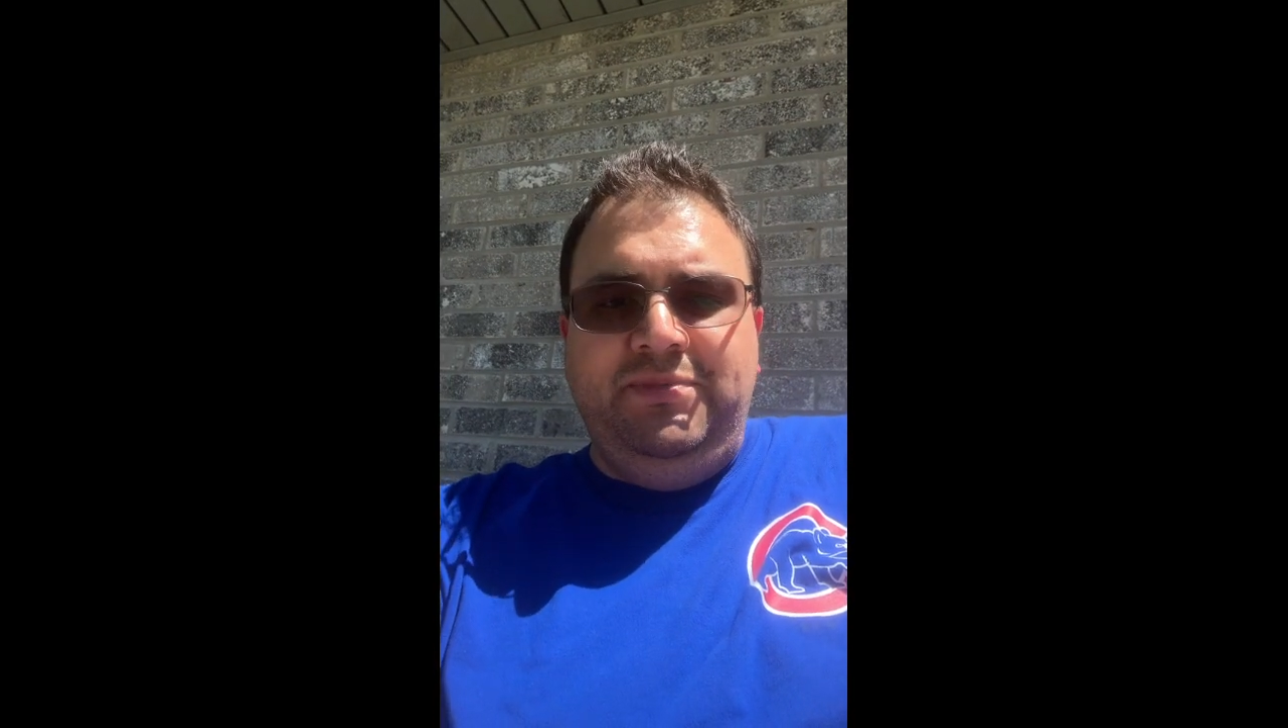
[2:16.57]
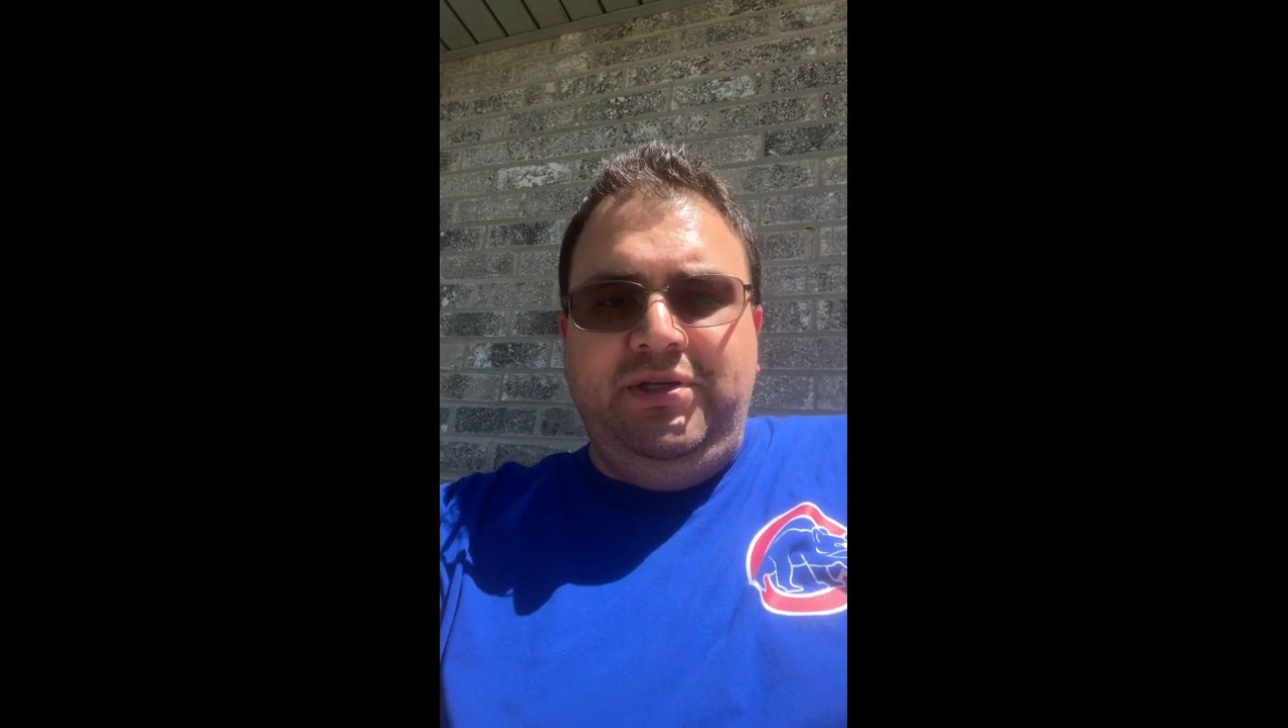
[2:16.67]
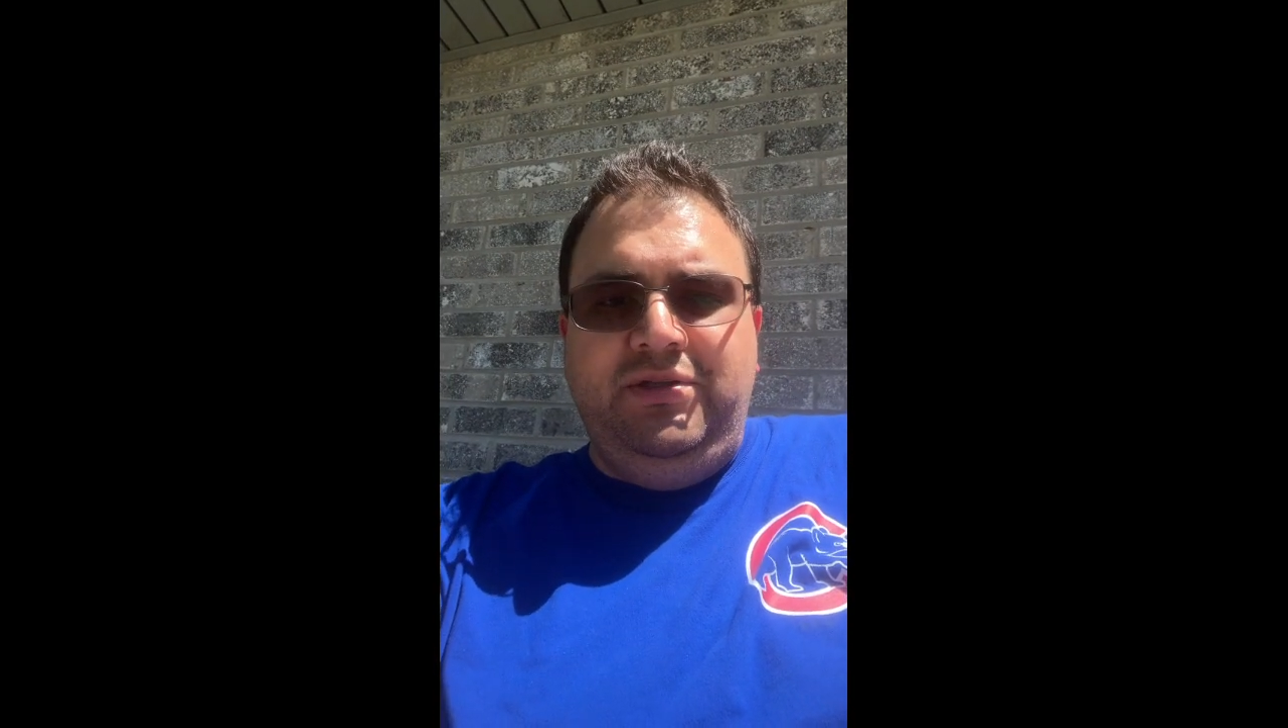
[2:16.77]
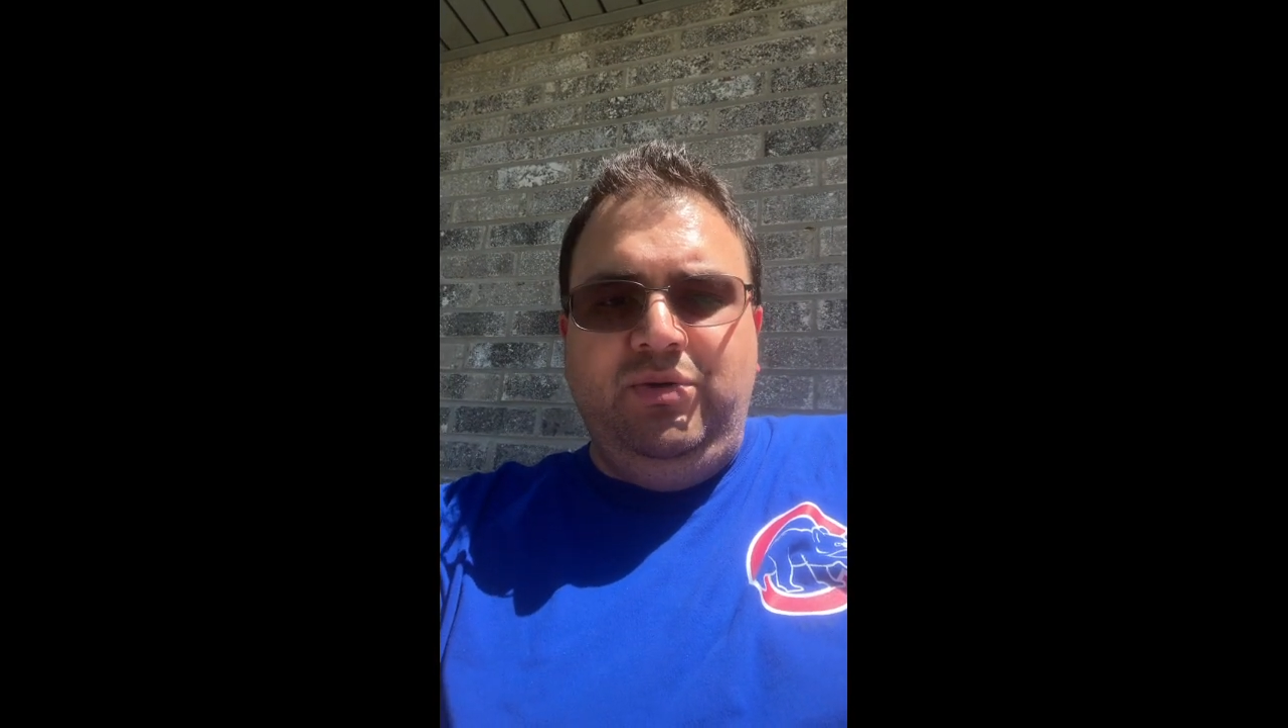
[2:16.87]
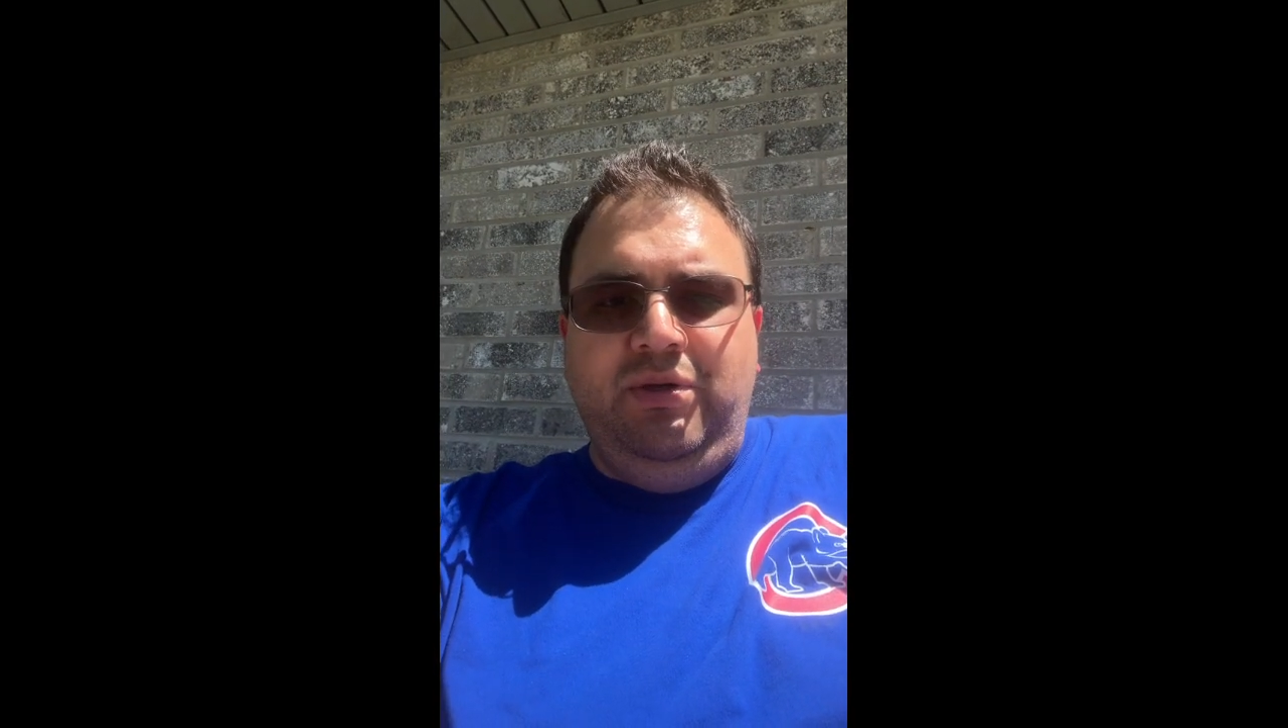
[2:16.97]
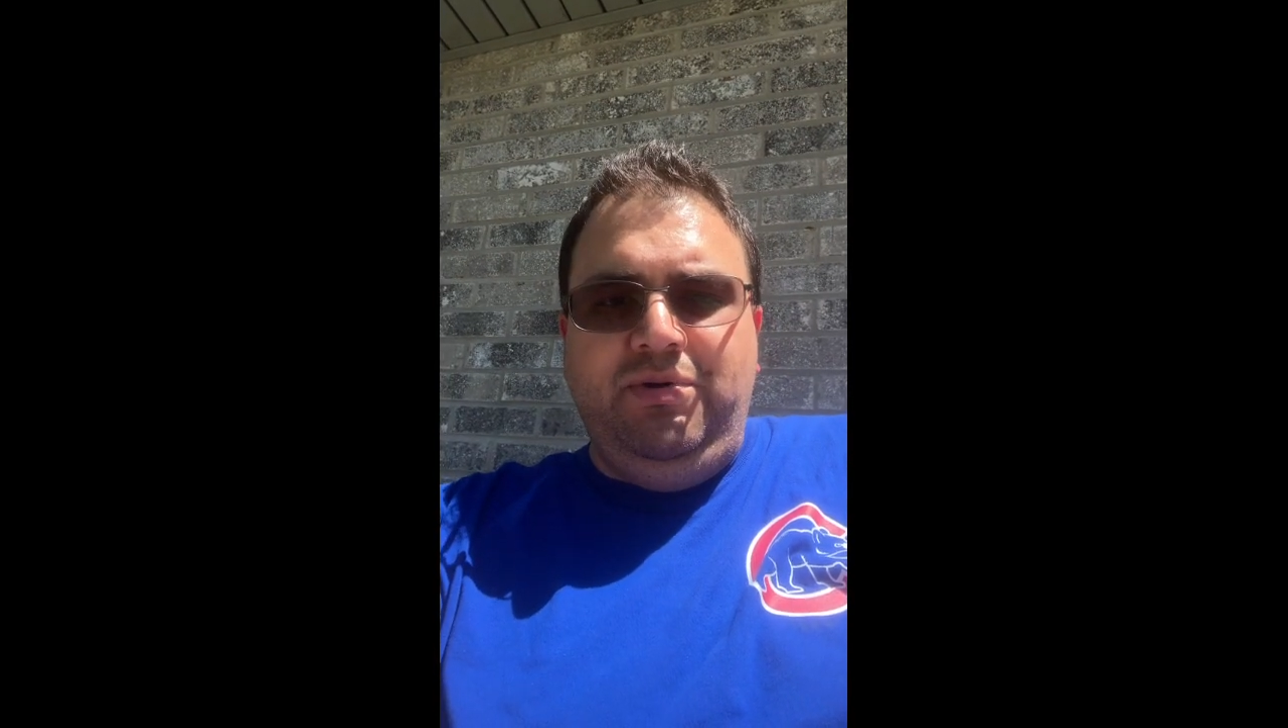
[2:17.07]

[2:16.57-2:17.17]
me doing